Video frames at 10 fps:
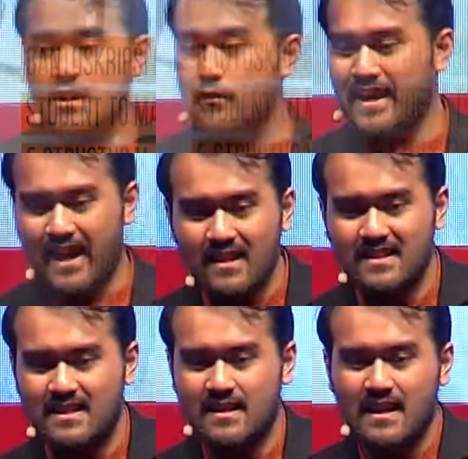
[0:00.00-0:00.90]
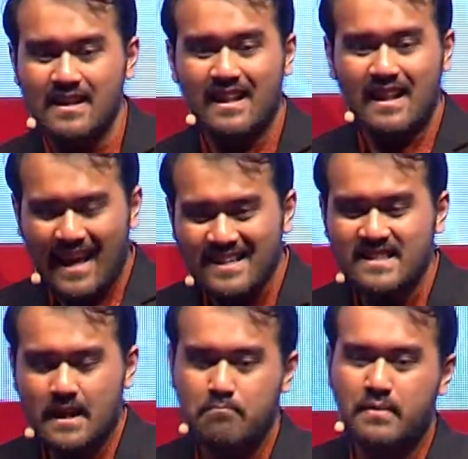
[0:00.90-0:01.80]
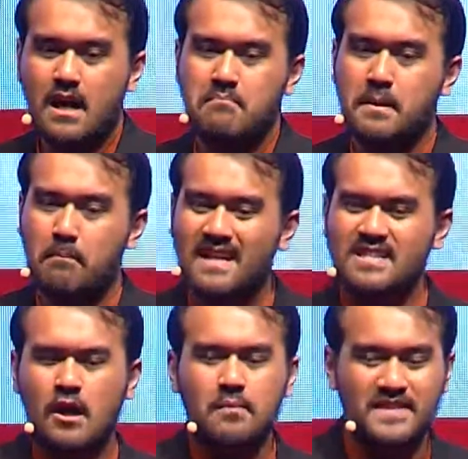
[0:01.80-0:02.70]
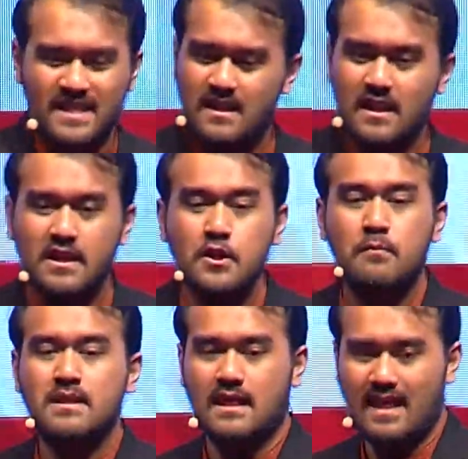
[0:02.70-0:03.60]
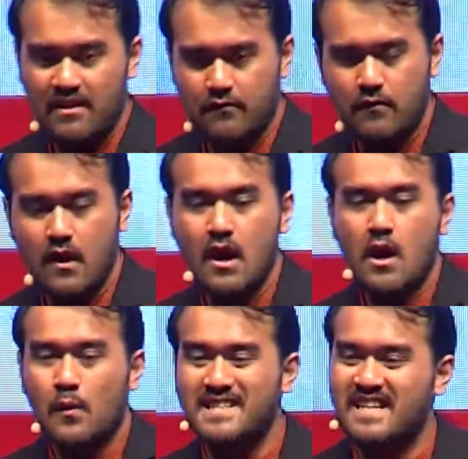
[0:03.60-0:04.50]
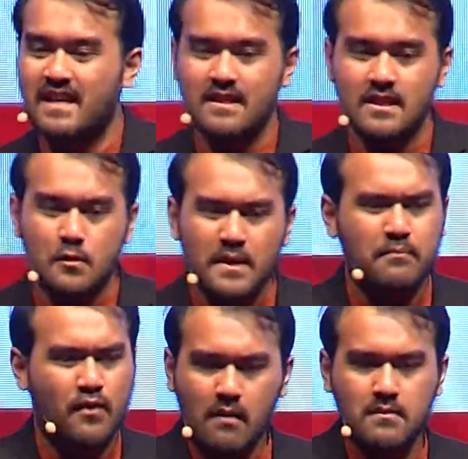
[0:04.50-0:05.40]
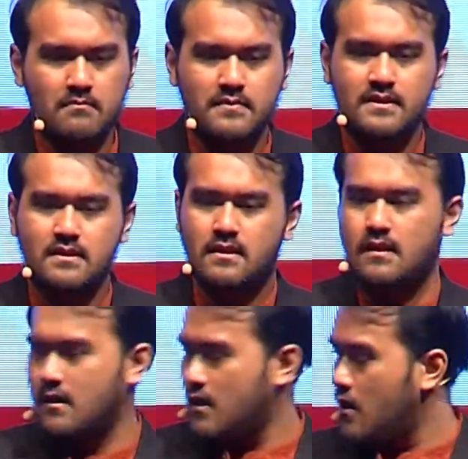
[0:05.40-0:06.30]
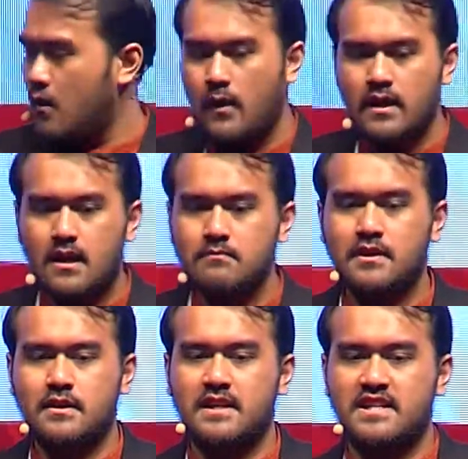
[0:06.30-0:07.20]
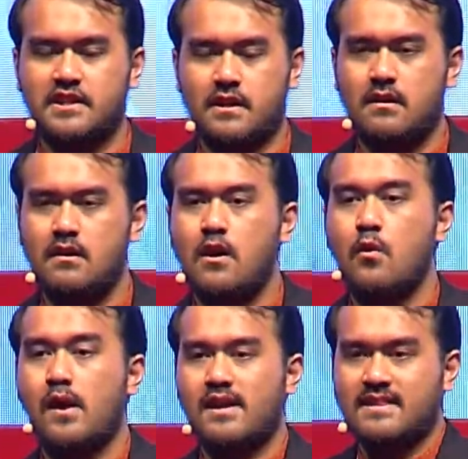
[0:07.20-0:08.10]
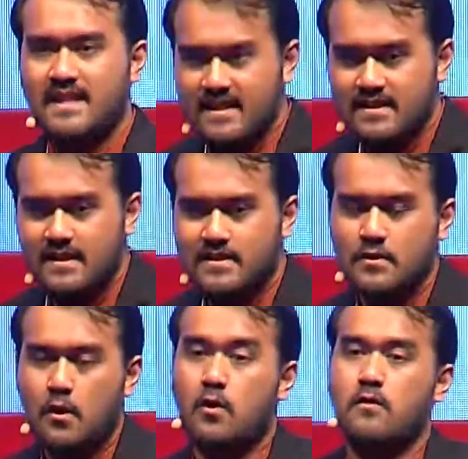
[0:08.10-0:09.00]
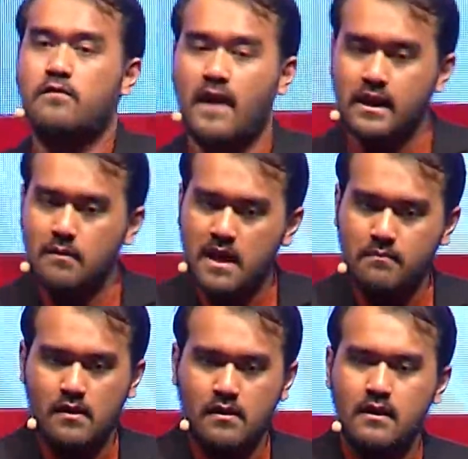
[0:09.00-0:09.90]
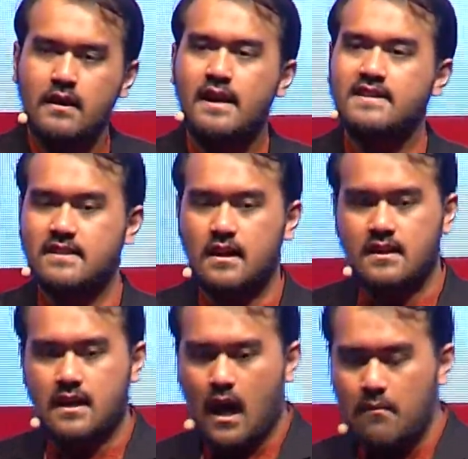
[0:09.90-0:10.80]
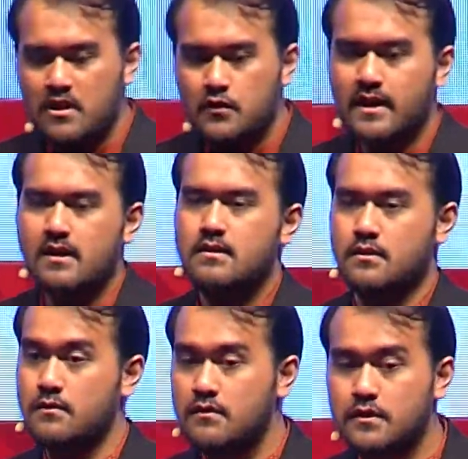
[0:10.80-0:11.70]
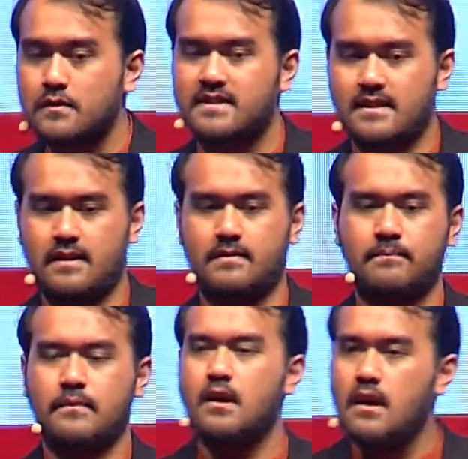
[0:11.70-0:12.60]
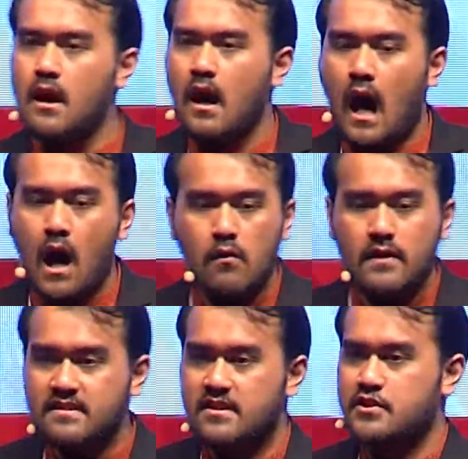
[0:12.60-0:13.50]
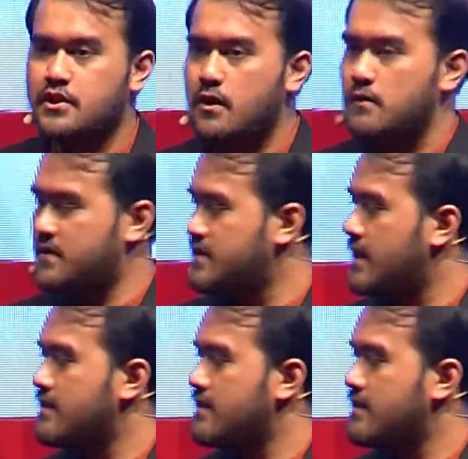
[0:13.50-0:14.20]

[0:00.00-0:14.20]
reality, the last step becomes the biggest obstacle in human life, which can lead to many problems? Welcome to Indonesia, where thesis or final paper is a common trigger to suicide. Our research shows that